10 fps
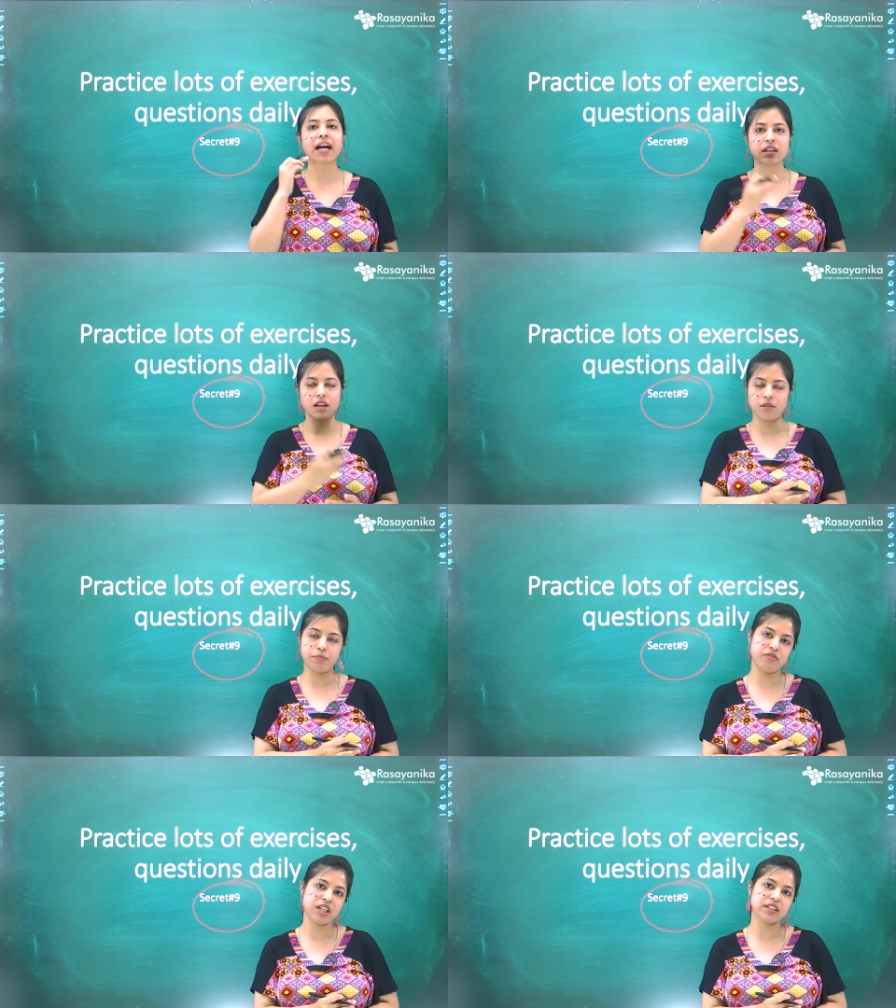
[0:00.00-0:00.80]
uh,
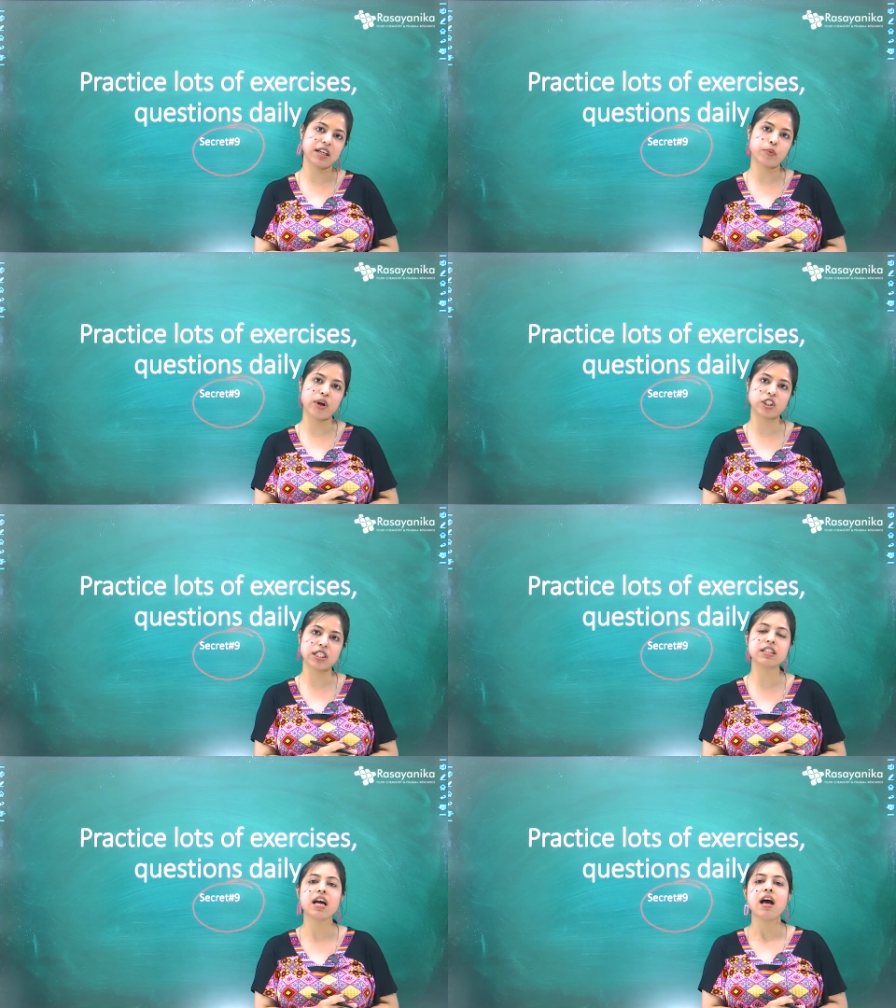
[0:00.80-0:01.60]
previous year
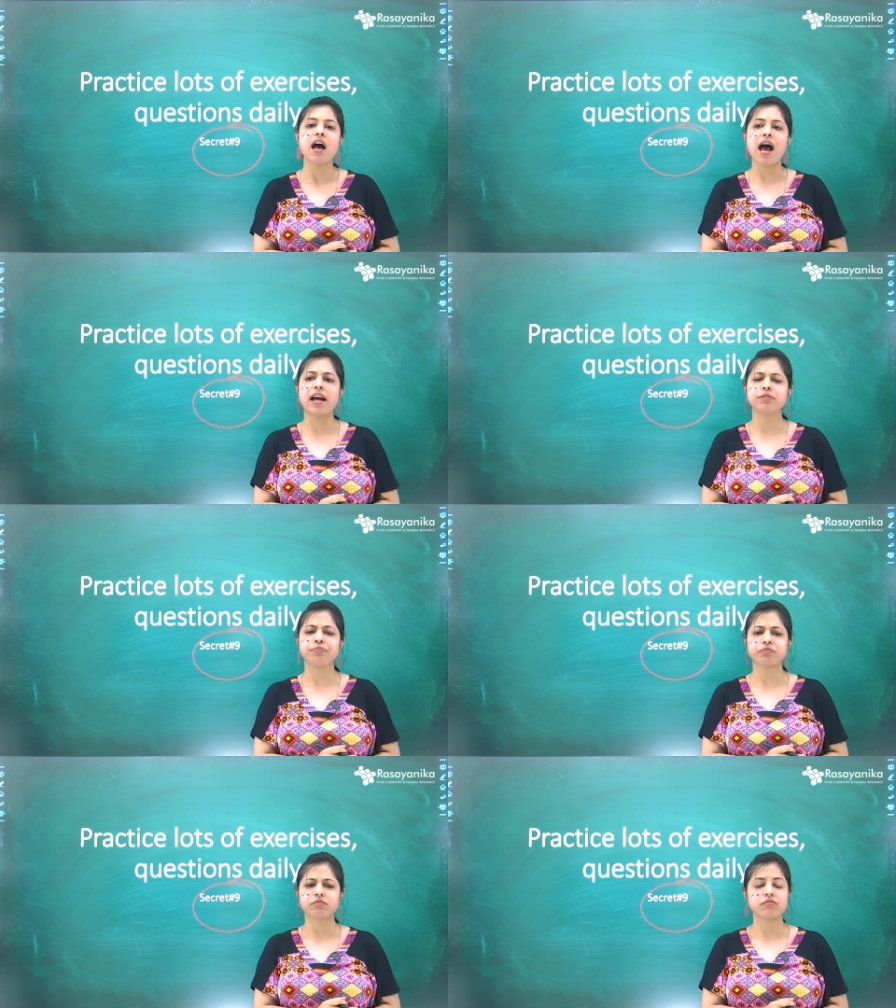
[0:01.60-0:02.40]
questions and